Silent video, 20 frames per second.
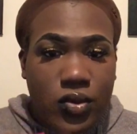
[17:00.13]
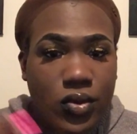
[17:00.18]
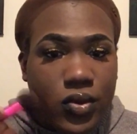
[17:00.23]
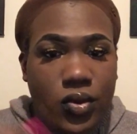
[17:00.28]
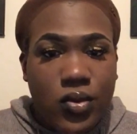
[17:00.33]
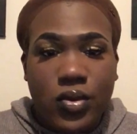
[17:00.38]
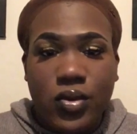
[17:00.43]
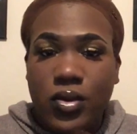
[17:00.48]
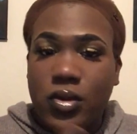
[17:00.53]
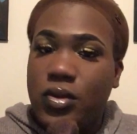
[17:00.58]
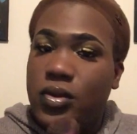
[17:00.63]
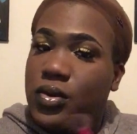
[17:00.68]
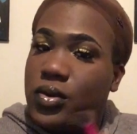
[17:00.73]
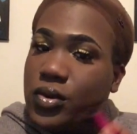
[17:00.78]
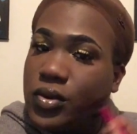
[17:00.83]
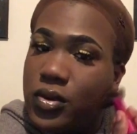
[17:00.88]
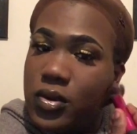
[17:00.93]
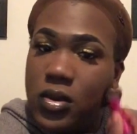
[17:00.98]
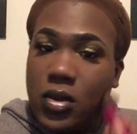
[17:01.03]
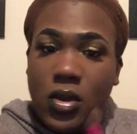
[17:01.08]
Just going to
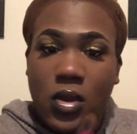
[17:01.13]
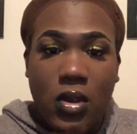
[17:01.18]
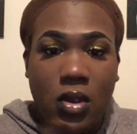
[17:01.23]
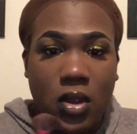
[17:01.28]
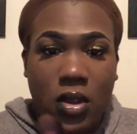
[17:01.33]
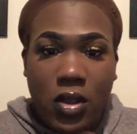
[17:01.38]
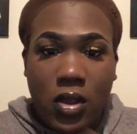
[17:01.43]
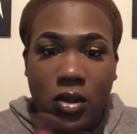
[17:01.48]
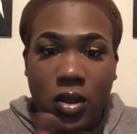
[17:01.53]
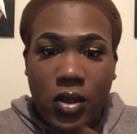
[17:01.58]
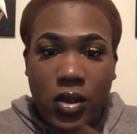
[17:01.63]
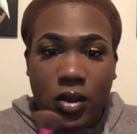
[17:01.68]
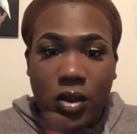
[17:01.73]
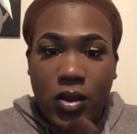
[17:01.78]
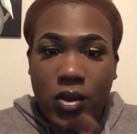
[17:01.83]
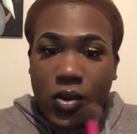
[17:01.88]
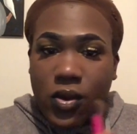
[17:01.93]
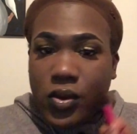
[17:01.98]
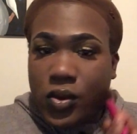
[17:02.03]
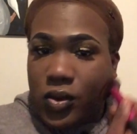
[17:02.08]
keep on dusting it off
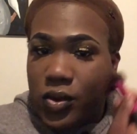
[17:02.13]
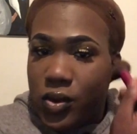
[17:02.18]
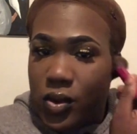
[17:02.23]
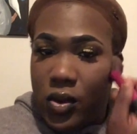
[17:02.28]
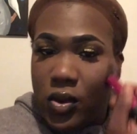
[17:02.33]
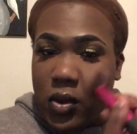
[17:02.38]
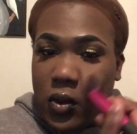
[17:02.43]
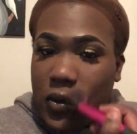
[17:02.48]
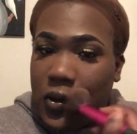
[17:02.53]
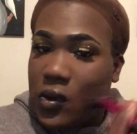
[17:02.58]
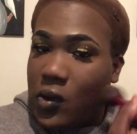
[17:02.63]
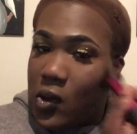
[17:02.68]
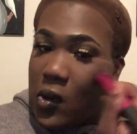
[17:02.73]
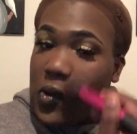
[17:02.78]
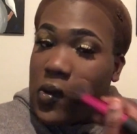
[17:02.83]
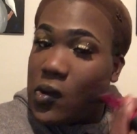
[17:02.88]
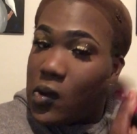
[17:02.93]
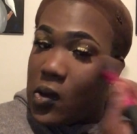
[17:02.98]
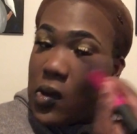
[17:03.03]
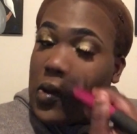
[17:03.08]
till it's all the way
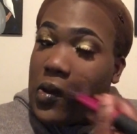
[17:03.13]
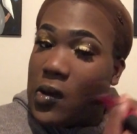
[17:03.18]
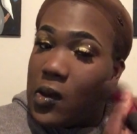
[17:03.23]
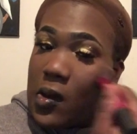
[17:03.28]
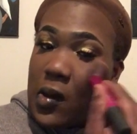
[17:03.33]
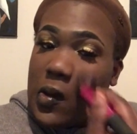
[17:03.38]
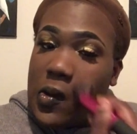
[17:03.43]
gone.